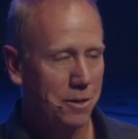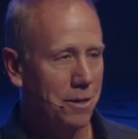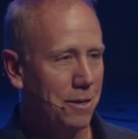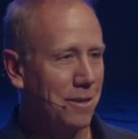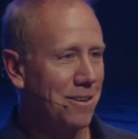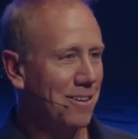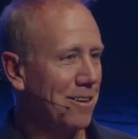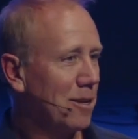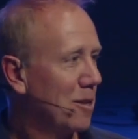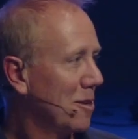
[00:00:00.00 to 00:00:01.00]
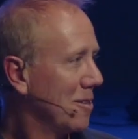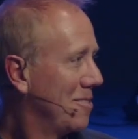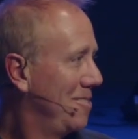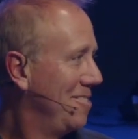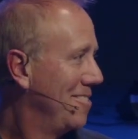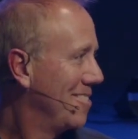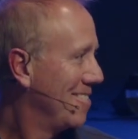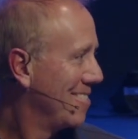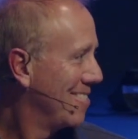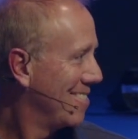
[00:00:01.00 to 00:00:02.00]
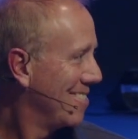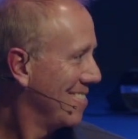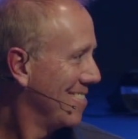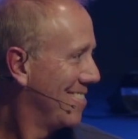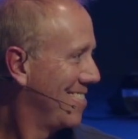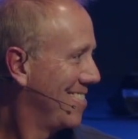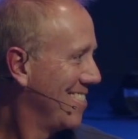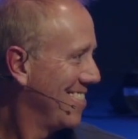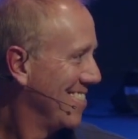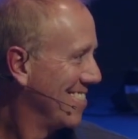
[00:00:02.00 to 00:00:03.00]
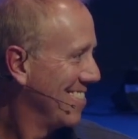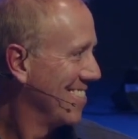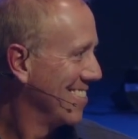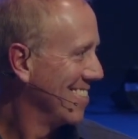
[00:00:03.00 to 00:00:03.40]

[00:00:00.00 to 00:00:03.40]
Nothing is said.